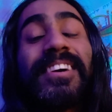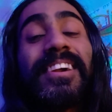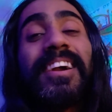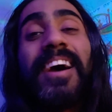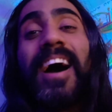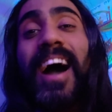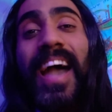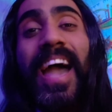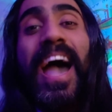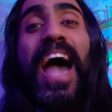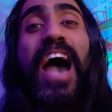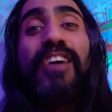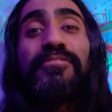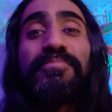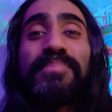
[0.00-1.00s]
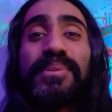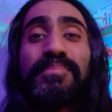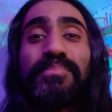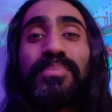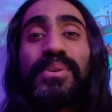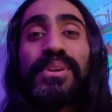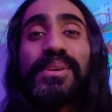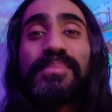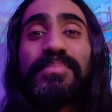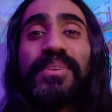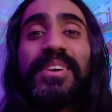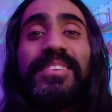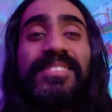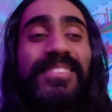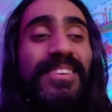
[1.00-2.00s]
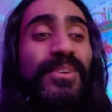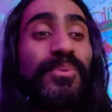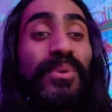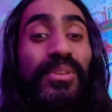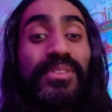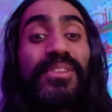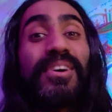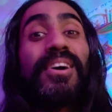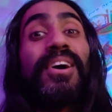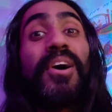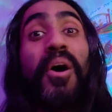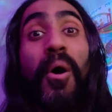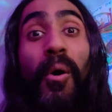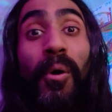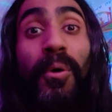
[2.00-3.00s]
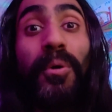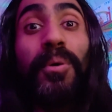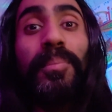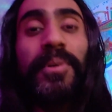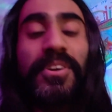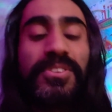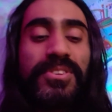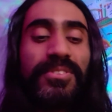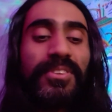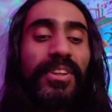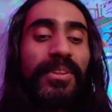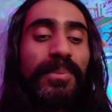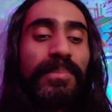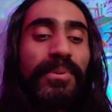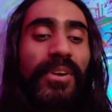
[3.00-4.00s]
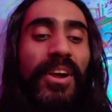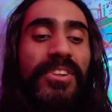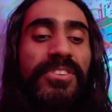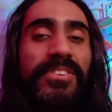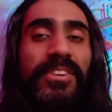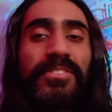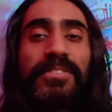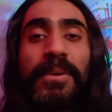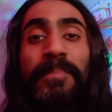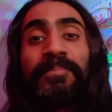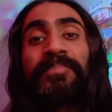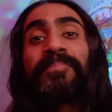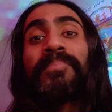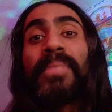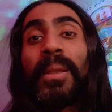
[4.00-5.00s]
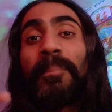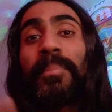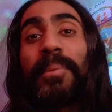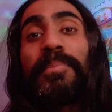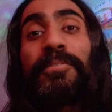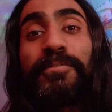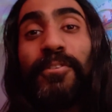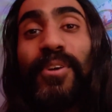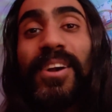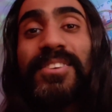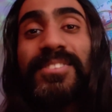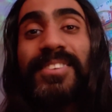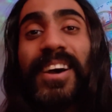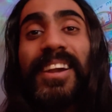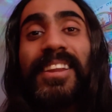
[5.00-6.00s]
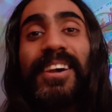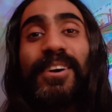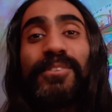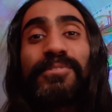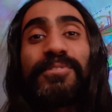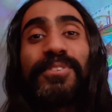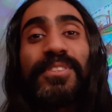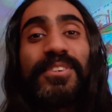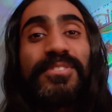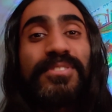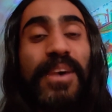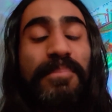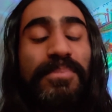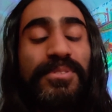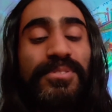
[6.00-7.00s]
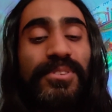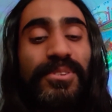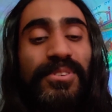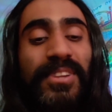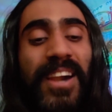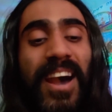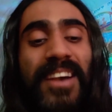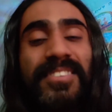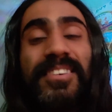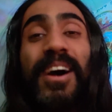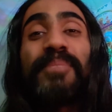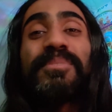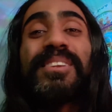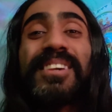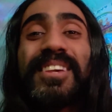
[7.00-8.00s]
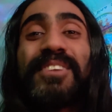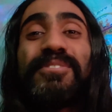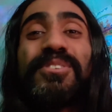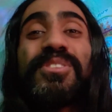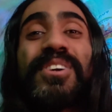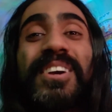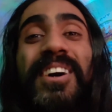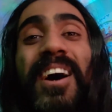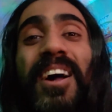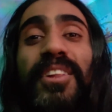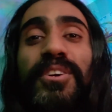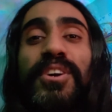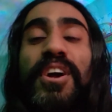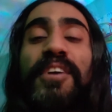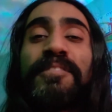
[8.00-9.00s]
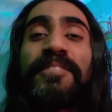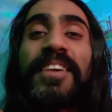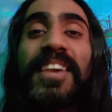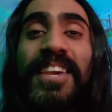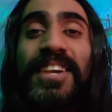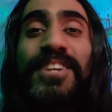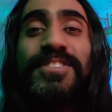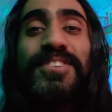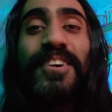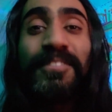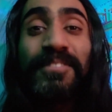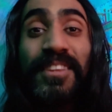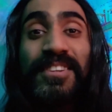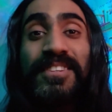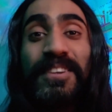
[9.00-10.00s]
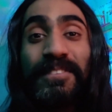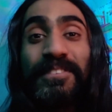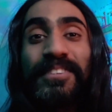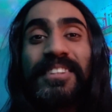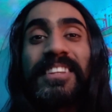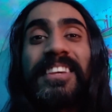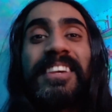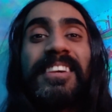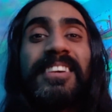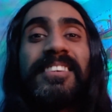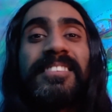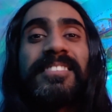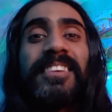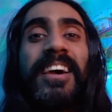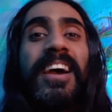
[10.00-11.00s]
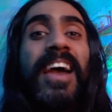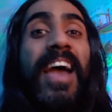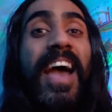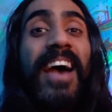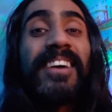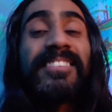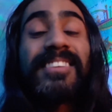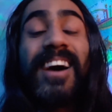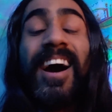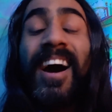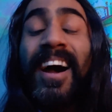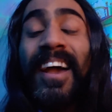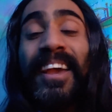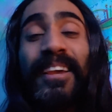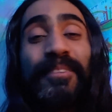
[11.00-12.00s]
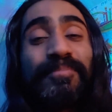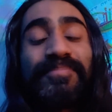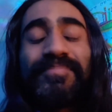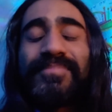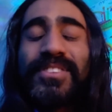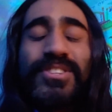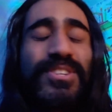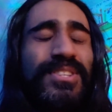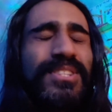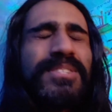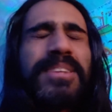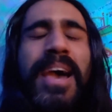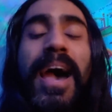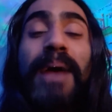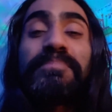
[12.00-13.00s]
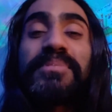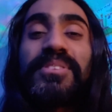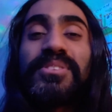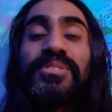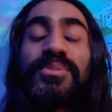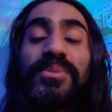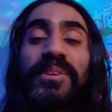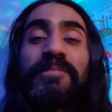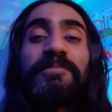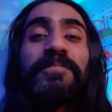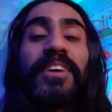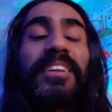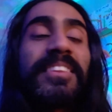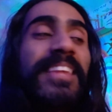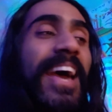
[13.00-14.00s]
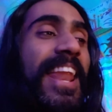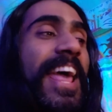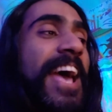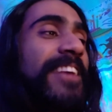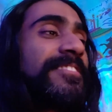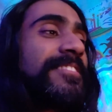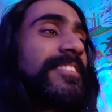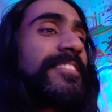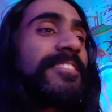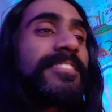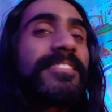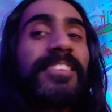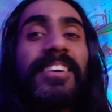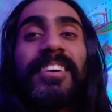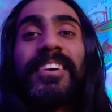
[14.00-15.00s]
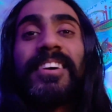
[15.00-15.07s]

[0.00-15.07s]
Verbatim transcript: Like, I have been pretty busy with a whole bunch of other projects. But before I sign out for this episode, guys, I'm going to give you the color of each of the different keys as I just tapped into and felt that essence.